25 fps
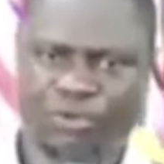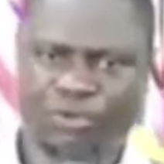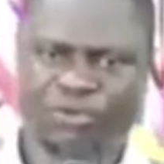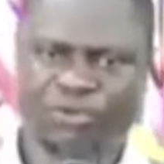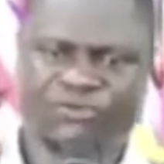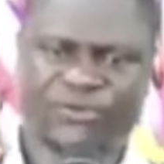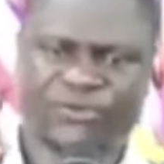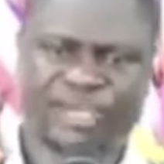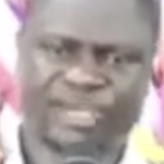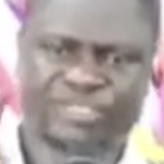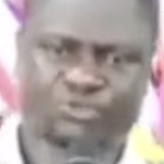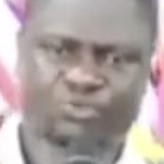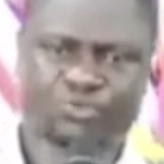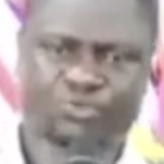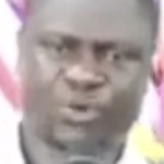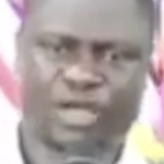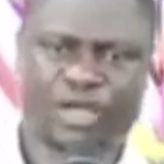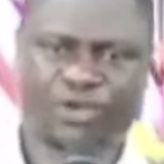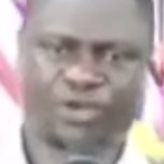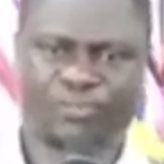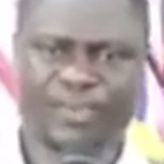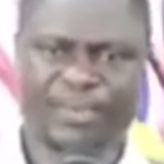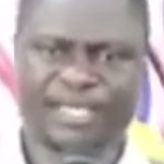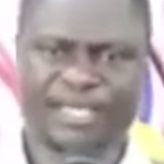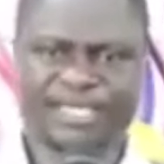first one no
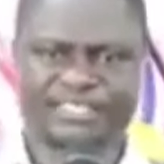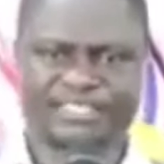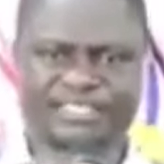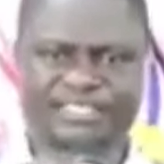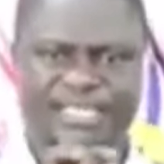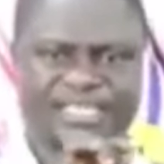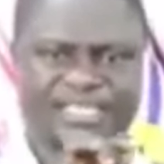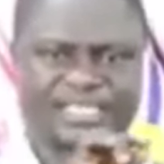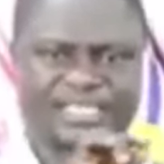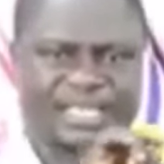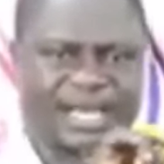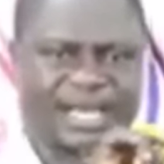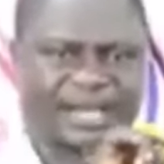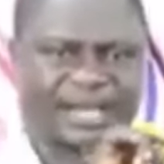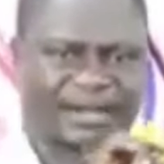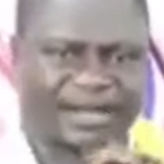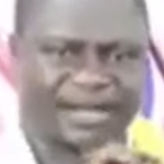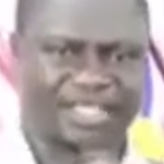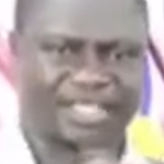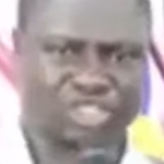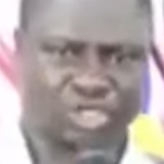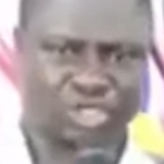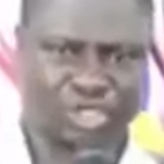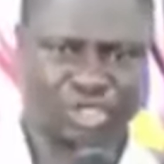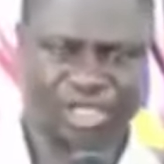be ye central
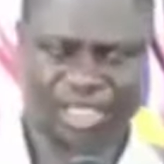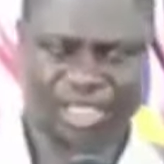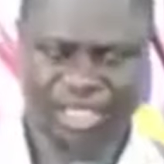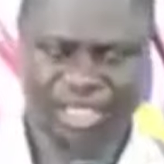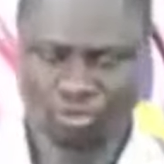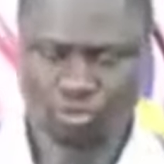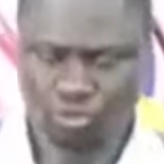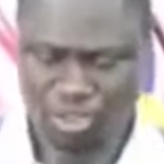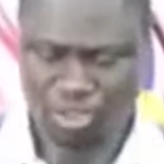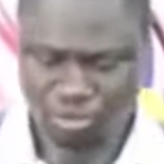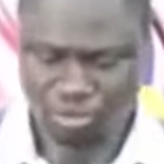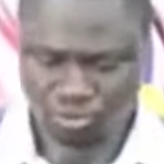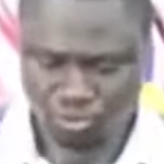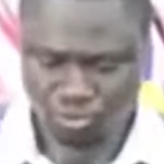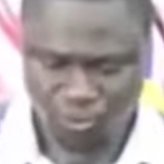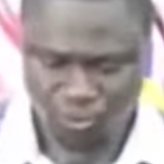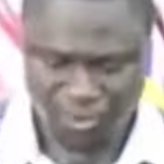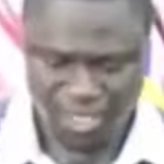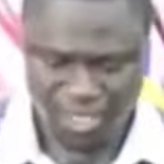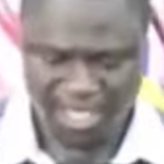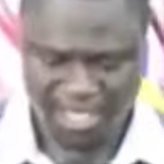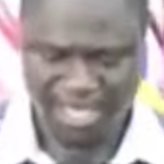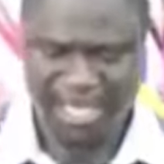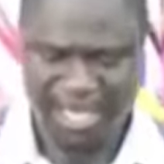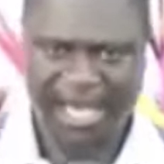region ye no ye
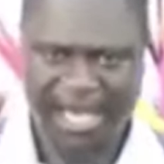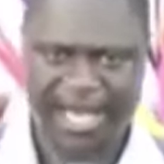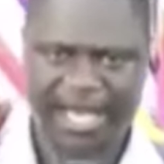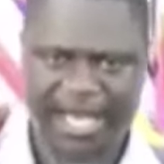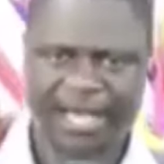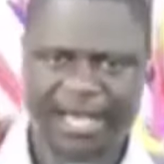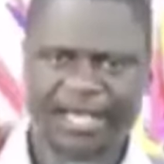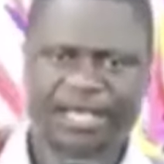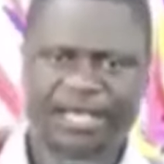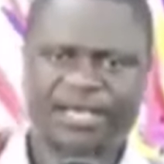tuwe ya